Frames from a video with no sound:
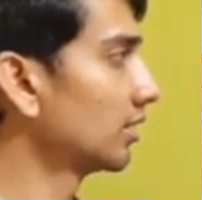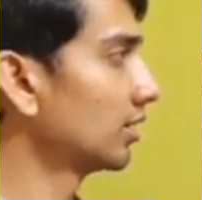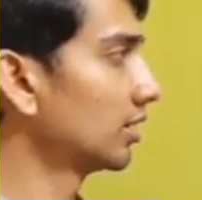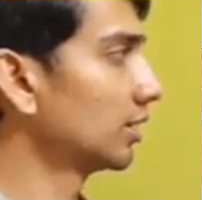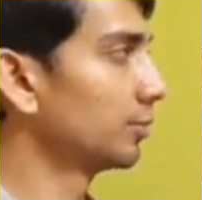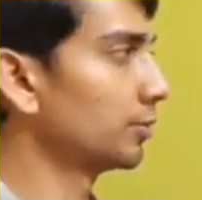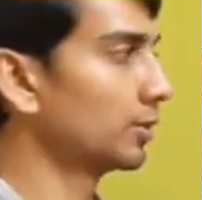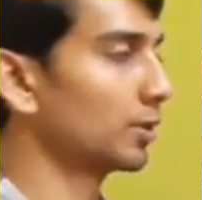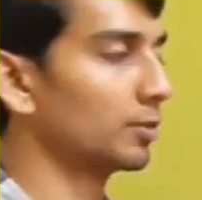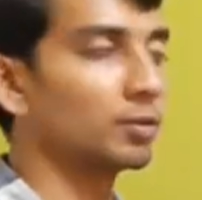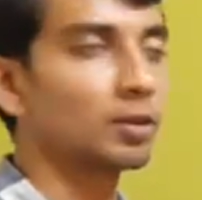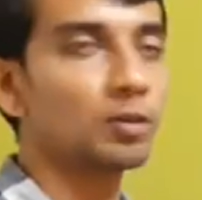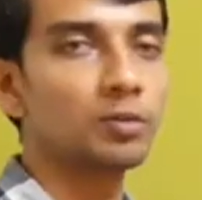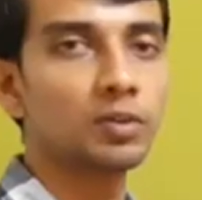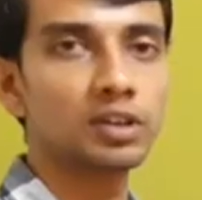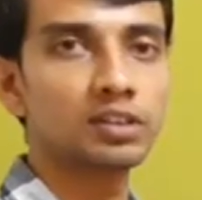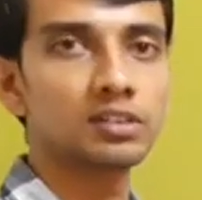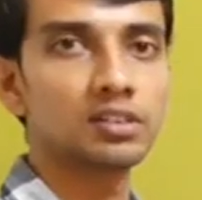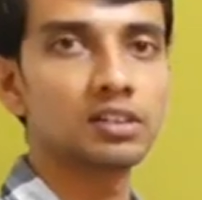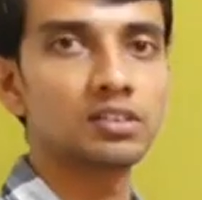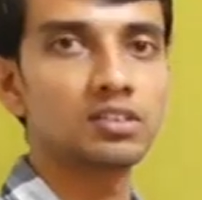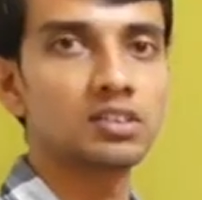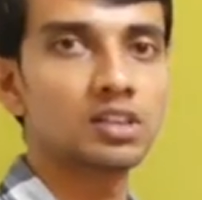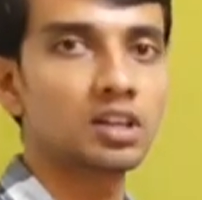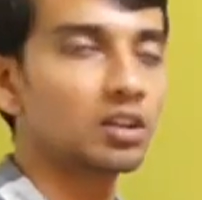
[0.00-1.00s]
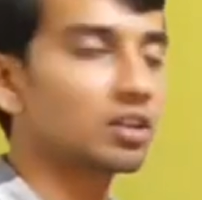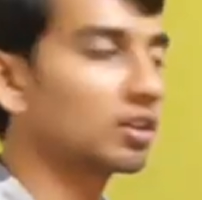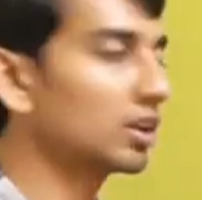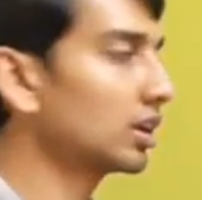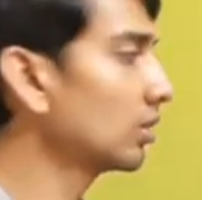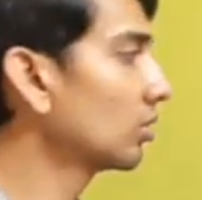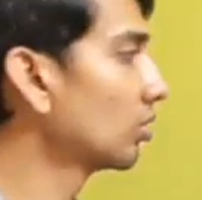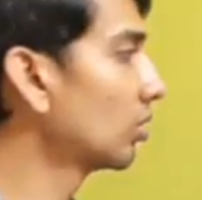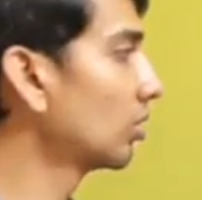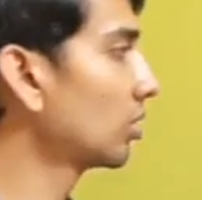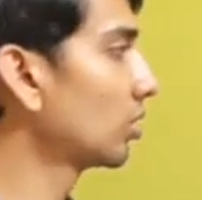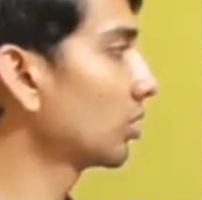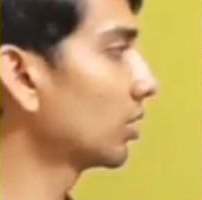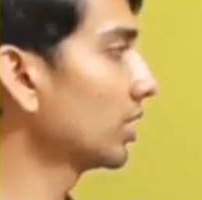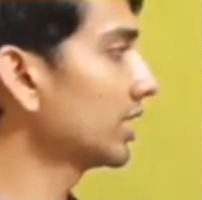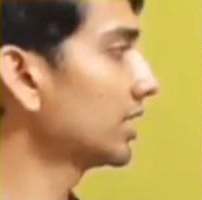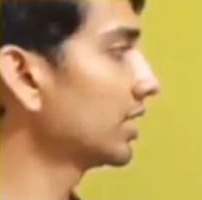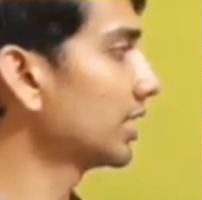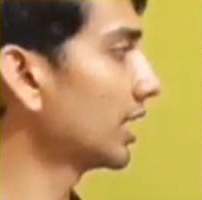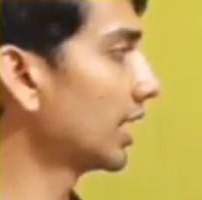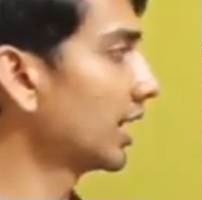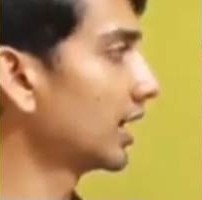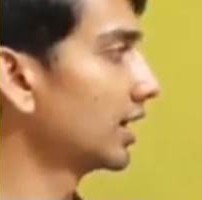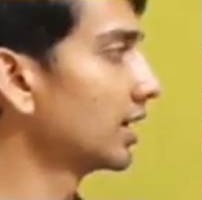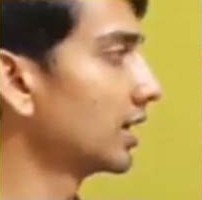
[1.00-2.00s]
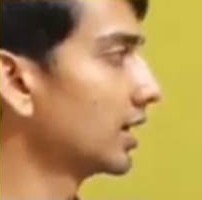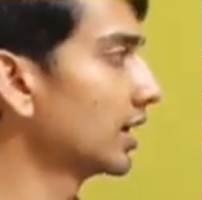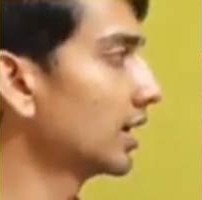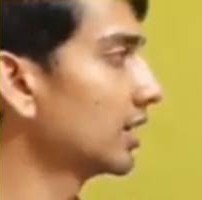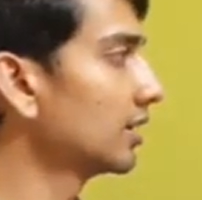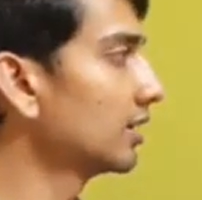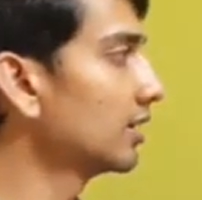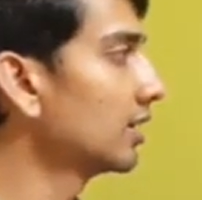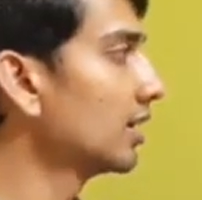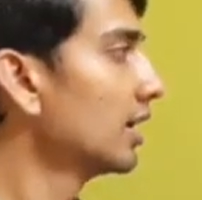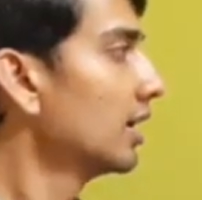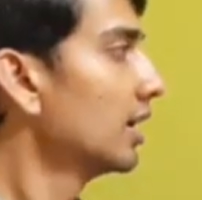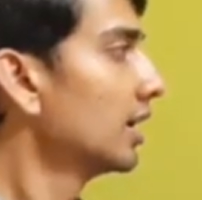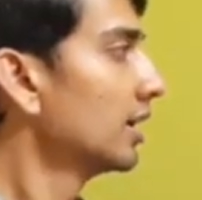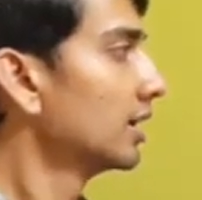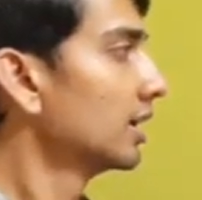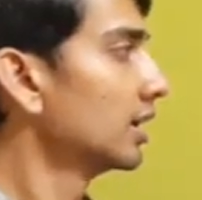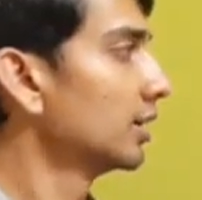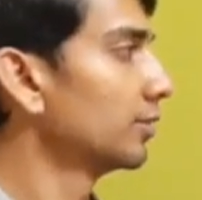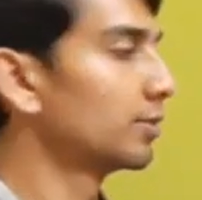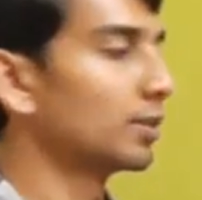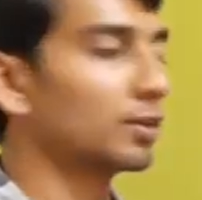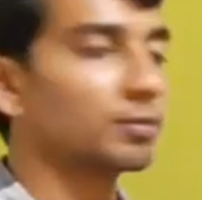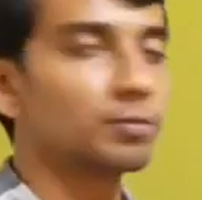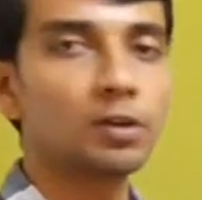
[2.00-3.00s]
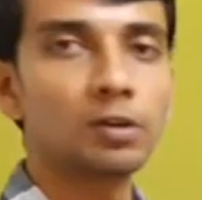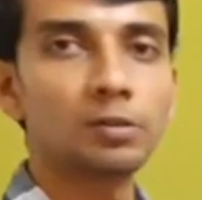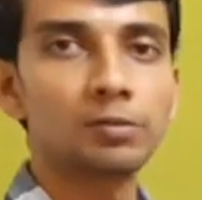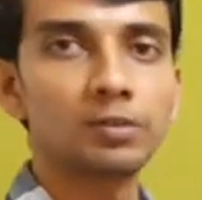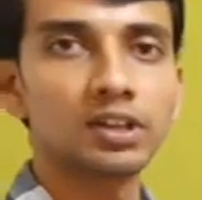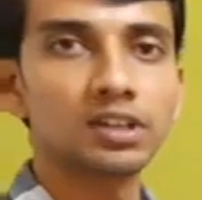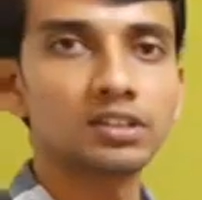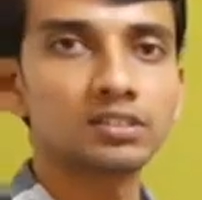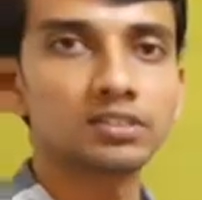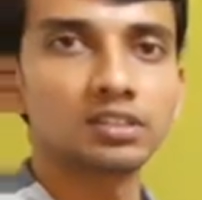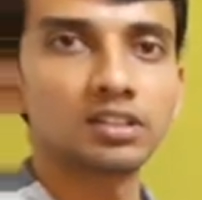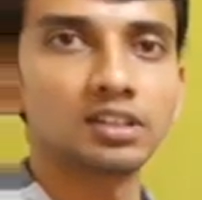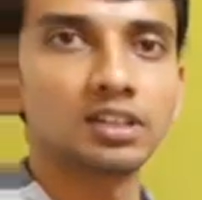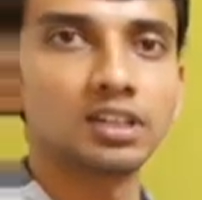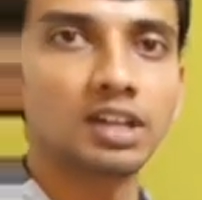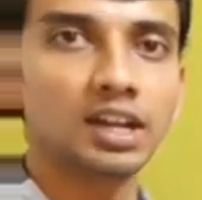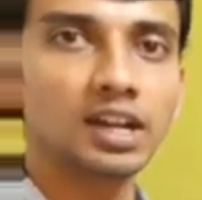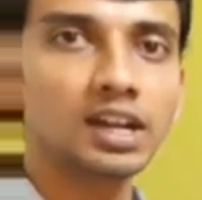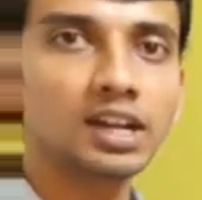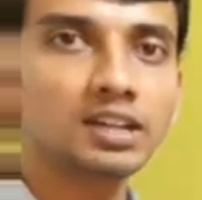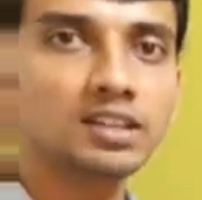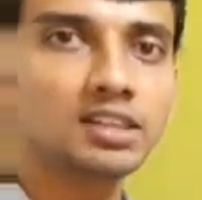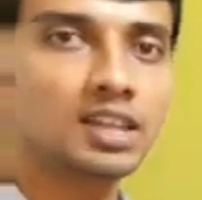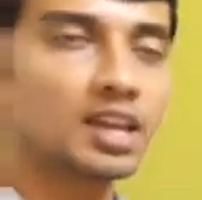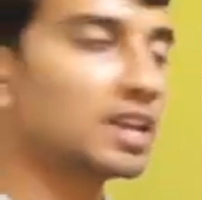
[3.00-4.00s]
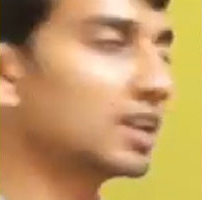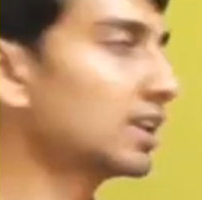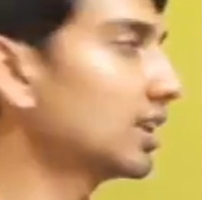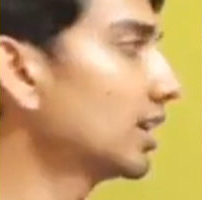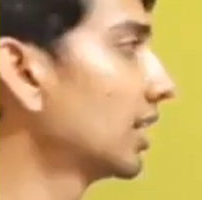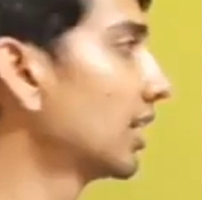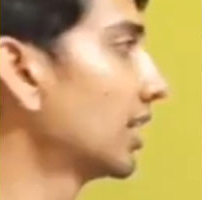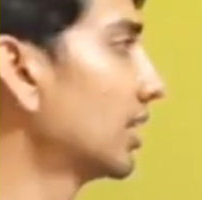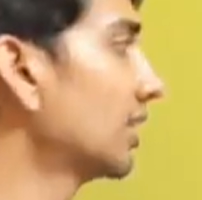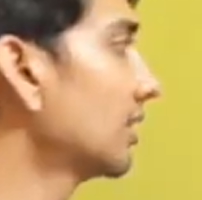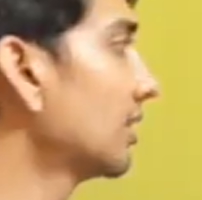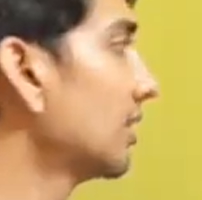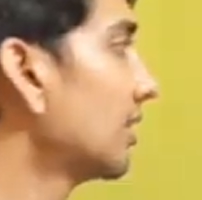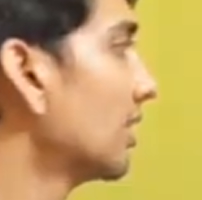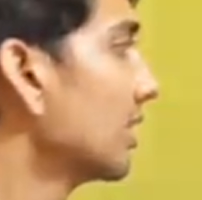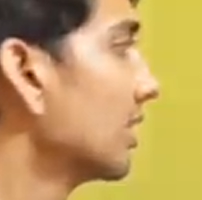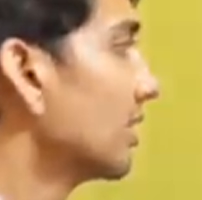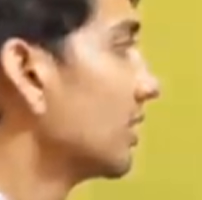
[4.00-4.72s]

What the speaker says: if f of x less than or equal to n, and n if f of x greater than n,